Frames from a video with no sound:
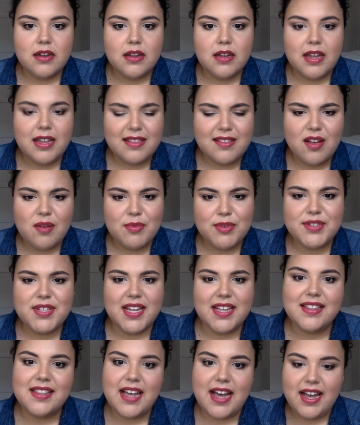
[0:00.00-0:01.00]
It's almost
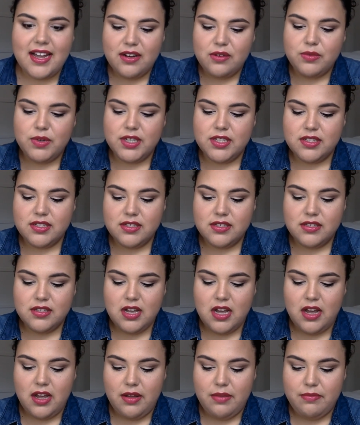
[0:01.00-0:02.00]
like that, where it's
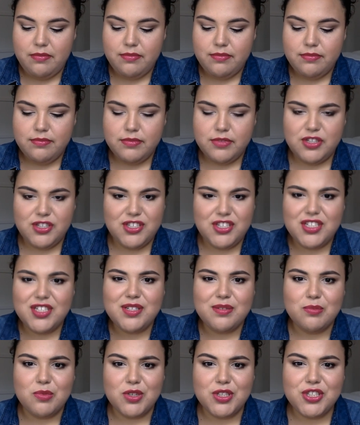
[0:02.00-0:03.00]

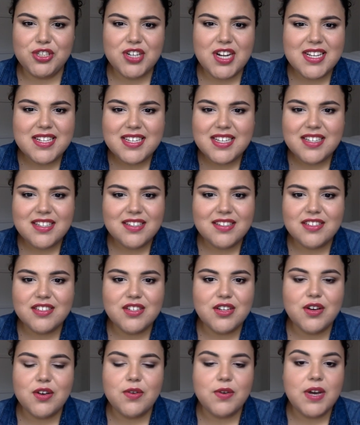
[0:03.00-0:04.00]
just moisturizing,
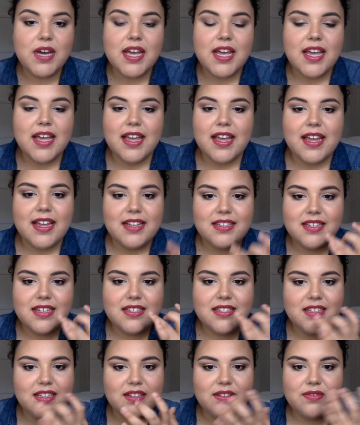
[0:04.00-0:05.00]
so it
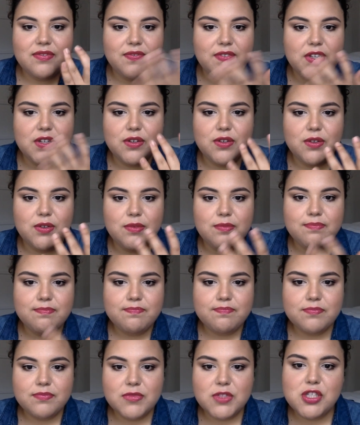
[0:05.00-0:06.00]
doesn't feel
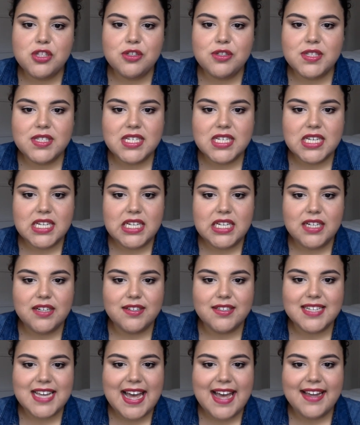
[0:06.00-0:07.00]
too sticky
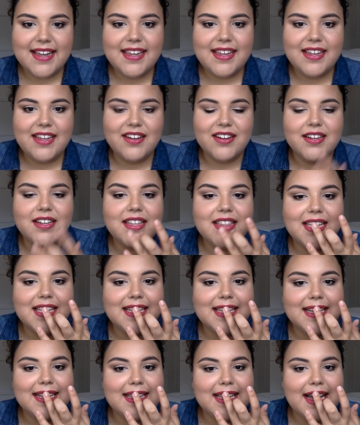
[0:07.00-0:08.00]
or tacky or anything
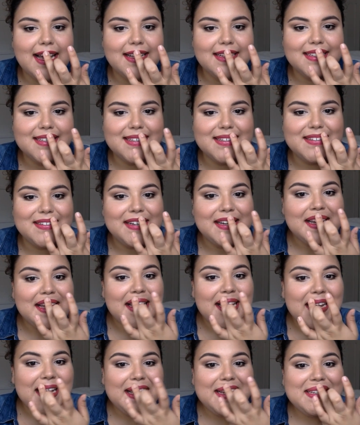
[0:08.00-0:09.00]
like that. So
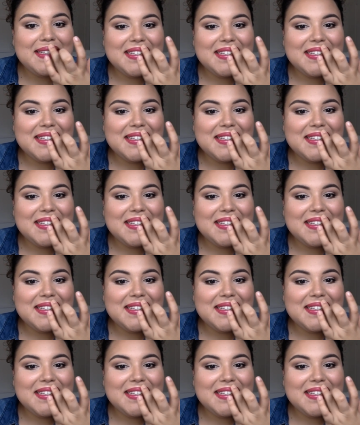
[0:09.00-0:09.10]
it